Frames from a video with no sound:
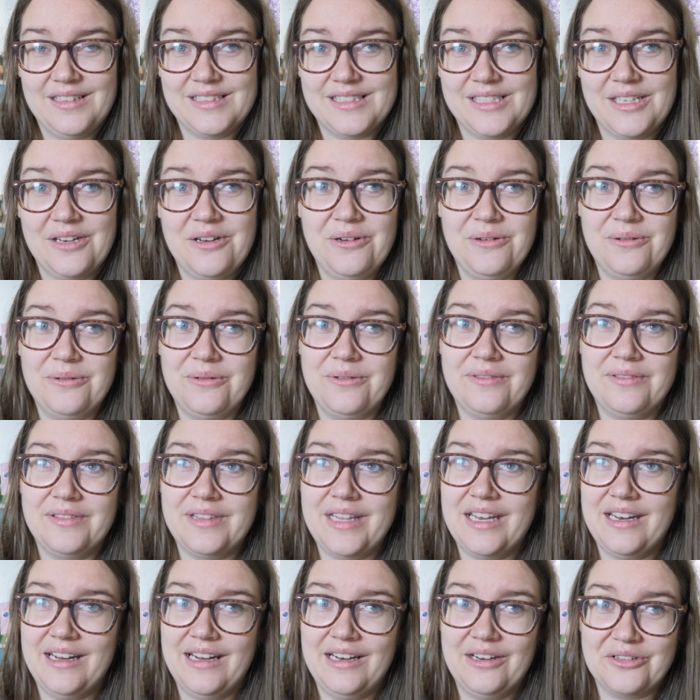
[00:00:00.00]
so
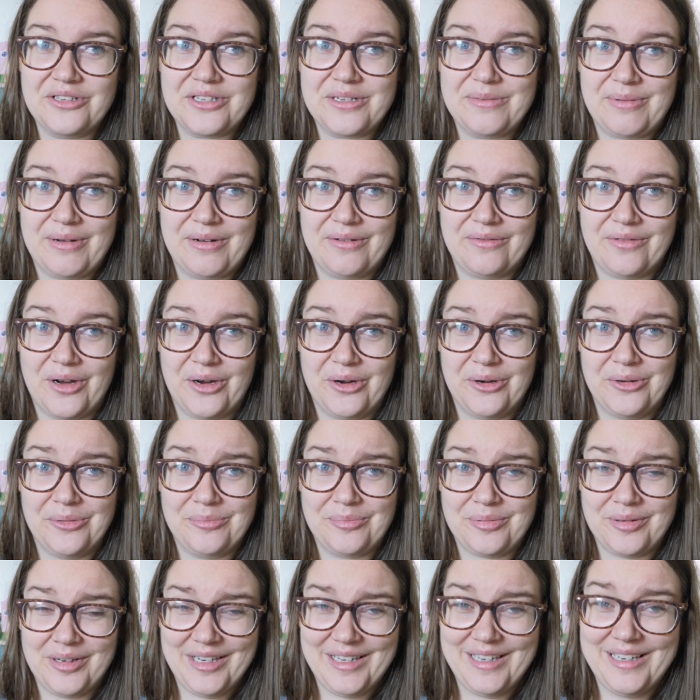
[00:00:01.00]
then I lost a bit of
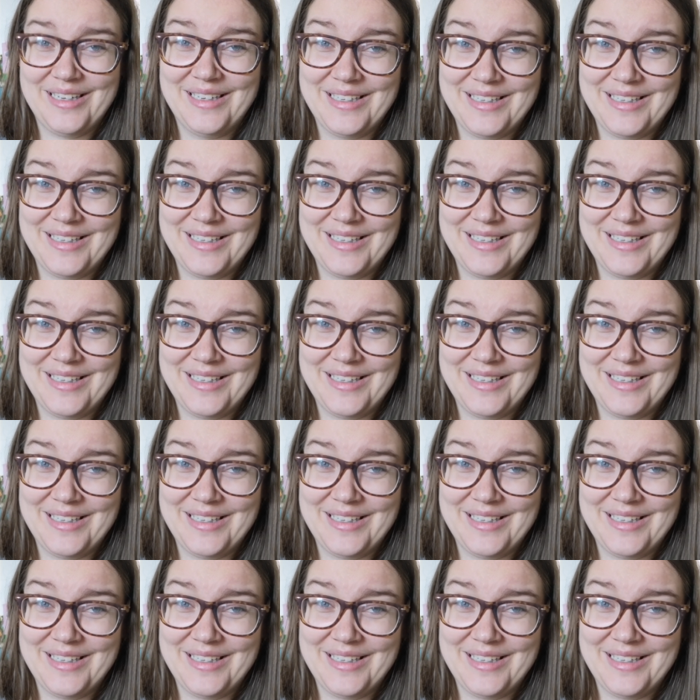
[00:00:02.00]
hope.